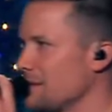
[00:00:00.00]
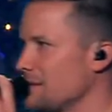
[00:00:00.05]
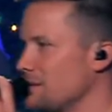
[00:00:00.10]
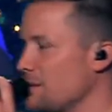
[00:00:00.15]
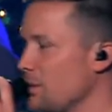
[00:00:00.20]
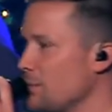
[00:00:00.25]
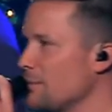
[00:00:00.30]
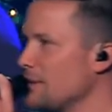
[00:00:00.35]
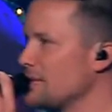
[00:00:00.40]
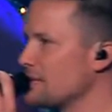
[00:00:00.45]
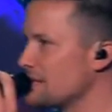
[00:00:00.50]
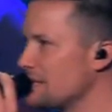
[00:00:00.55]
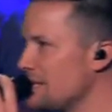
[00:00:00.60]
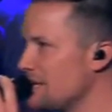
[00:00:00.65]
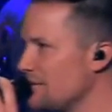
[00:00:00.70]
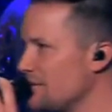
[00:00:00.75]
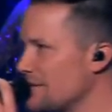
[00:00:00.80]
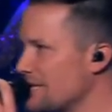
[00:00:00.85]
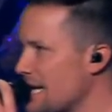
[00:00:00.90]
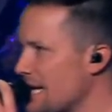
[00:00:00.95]
don't miss the
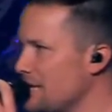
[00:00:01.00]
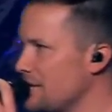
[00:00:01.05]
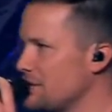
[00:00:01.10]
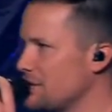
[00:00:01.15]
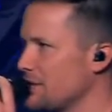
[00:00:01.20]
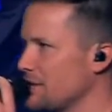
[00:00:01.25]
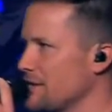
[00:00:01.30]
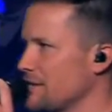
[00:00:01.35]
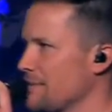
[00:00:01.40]
invitation.